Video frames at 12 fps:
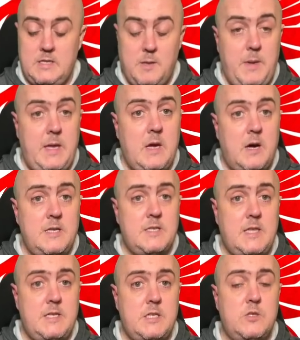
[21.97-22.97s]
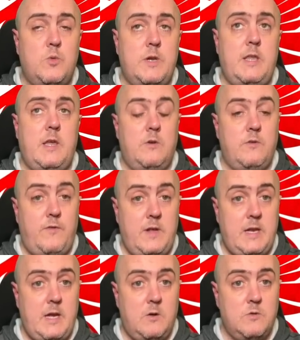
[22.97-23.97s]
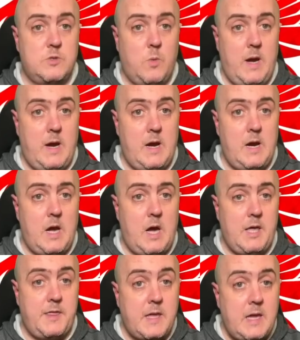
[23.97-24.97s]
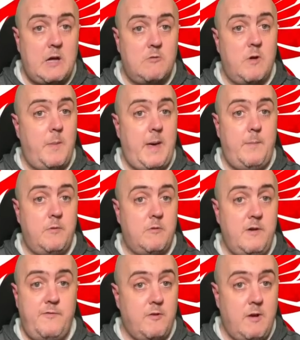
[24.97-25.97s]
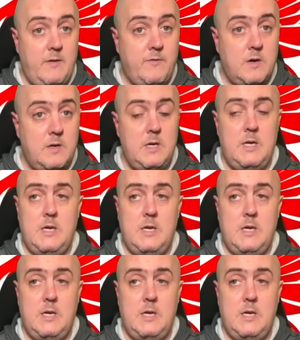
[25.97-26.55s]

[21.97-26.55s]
To me, guys, this is one of those videos where I think I'll remember it forever.